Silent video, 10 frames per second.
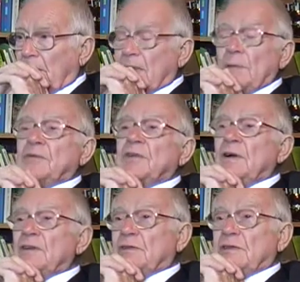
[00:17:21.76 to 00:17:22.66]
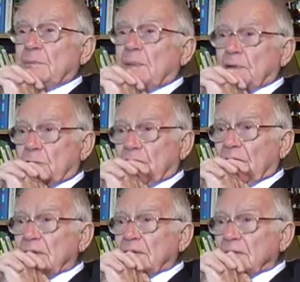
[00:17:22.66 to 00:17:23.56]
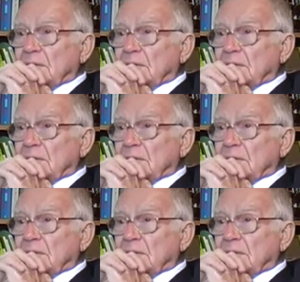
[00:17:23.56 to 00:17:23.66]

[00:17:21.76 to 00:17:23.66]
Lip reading: that was a nice little posting.